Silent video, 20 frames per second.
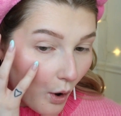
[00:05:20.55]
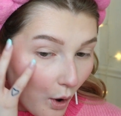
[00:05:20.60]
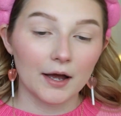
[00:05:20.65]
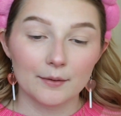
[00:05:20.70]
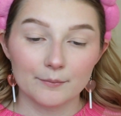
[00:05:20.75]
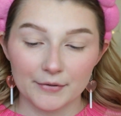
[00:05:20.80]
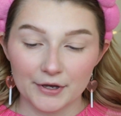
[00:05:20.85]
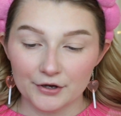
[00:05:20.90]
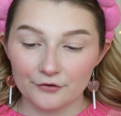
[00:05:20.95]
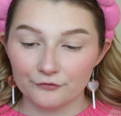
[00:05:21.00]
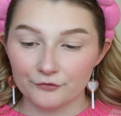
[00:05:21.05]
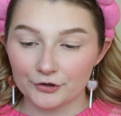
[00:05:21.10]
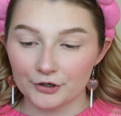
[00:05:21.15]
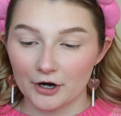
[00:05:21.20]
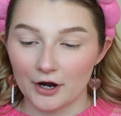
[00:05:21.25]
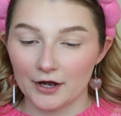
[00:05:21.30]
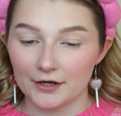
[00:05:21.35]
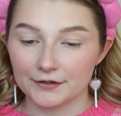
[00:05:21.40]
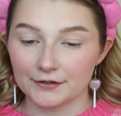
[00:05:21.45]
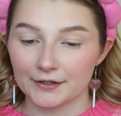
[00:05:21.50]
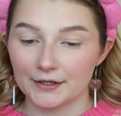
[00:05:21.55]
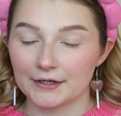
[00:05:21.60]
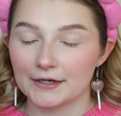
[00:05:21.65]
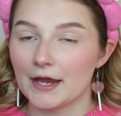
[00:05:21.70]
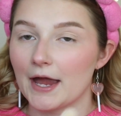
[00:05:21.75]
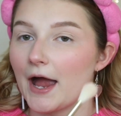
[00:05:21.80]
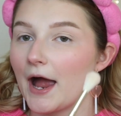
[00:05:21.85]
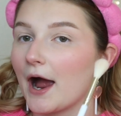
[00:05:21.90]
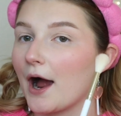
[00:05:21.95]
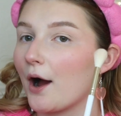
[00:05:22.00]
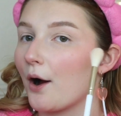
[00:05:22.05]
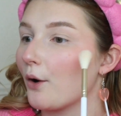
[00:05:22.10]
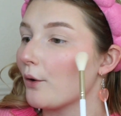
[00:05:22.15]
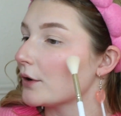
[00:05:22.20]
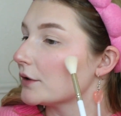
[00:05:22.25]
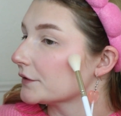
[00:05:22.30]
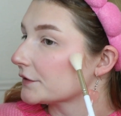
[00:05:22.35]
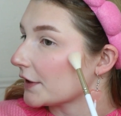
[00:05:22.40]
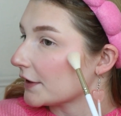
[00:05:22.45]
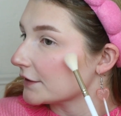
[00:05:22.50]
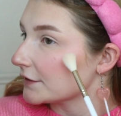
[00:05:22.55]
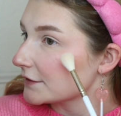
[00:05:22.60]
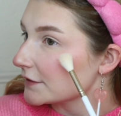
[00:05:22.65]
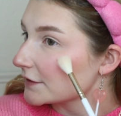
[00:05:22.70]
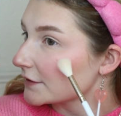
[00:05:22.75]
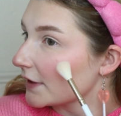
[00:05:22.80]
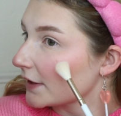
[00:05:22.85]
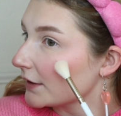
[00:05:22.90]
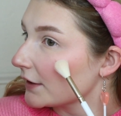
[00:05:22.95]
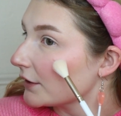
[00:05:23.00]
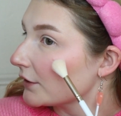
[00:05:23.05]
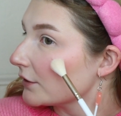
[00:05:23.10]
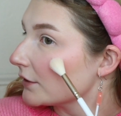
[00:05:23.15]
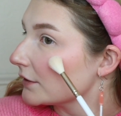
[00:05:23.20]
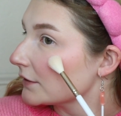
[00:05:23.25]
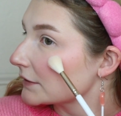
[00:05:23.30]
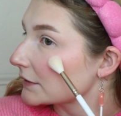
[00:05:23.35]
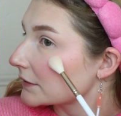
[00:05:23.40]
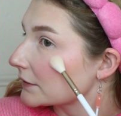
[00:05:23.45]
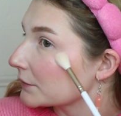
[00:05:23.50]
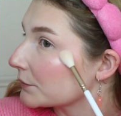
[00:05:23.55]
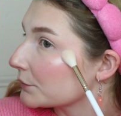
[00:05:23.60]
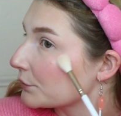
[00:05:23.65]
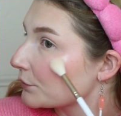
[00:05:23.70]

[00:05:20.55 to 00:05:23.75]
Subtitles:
I may have forgotten like how intense this highlighter is. To